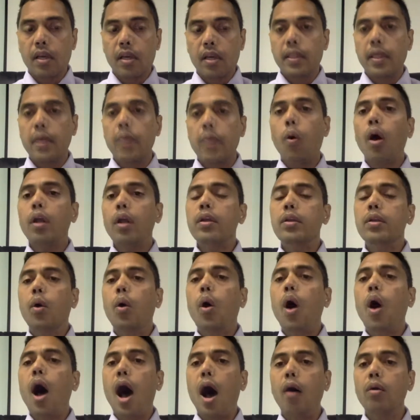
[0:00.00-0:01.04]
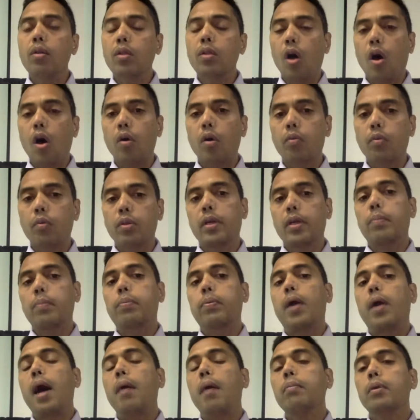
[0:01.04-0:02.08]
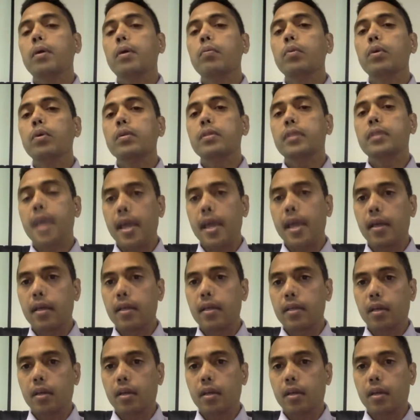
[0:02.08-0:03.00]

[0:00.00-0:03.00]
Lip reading: They want to know how long their problem will take